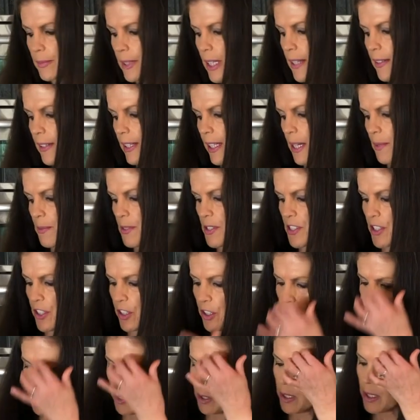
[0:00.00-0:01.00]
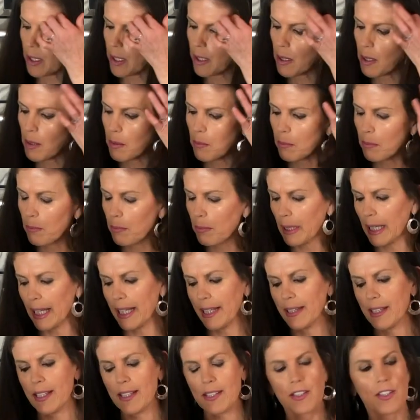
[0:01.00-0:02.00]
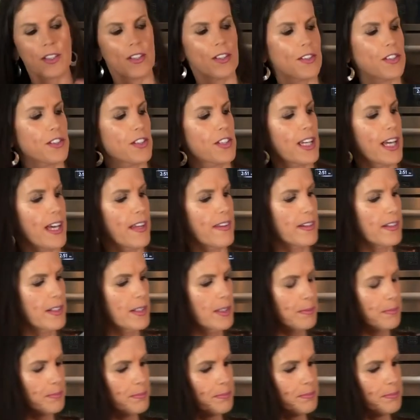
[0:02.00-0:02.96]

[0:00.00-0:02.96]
And then I'm just going to blend this all together.